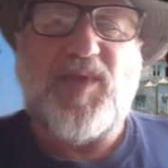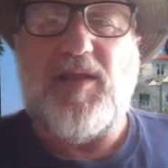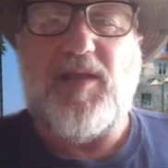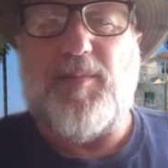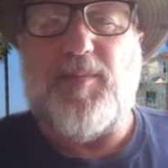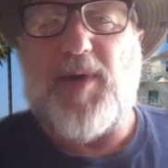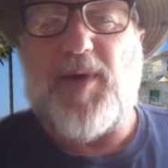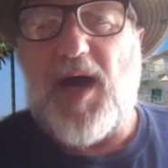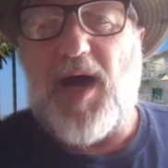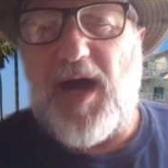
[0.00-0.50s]

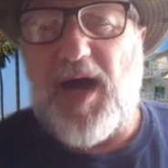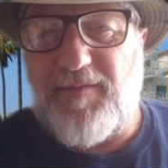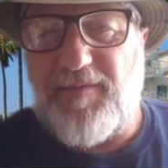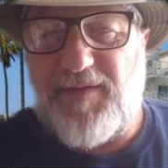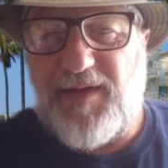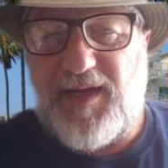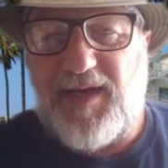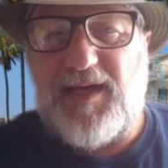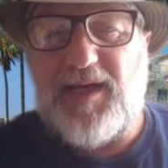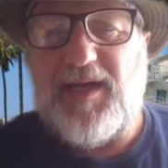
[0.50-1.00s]
the
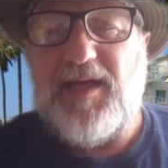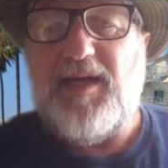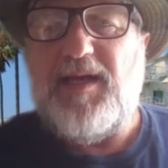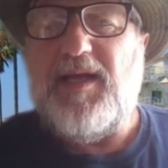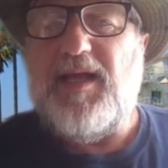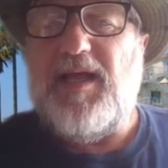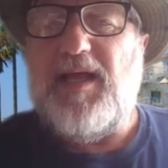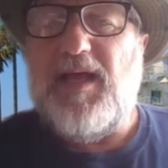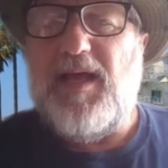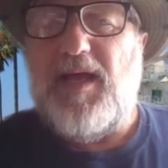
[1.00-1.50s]
Mojave.
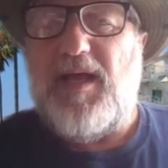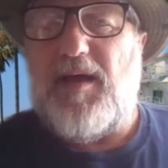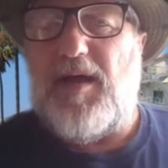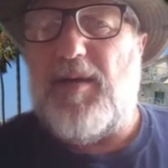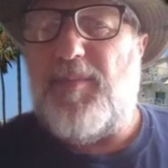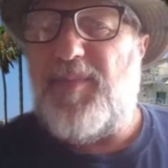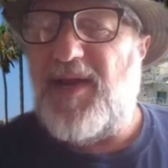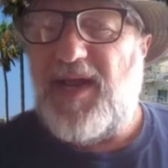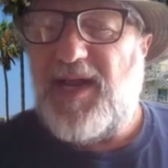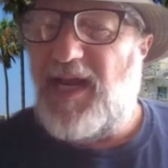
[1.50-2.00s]

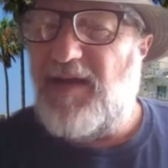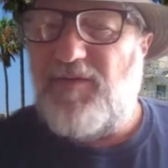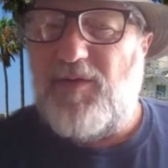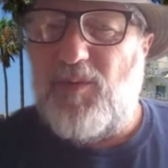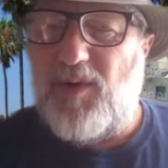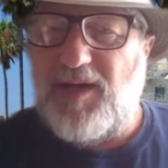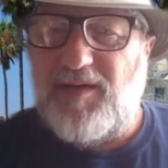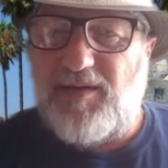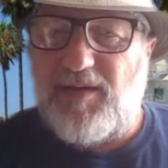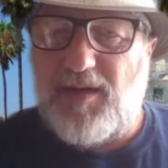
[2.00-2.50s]
But I never
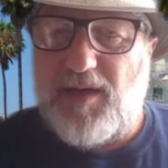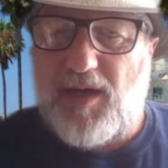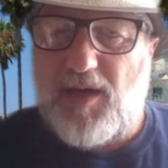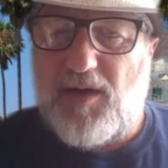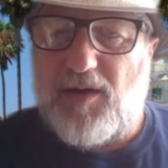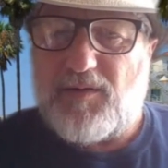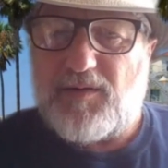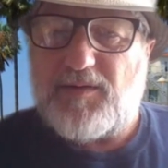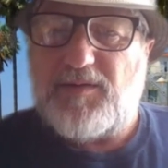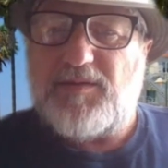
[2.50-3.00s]
went
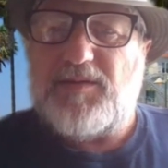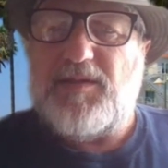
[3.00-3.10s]
alone.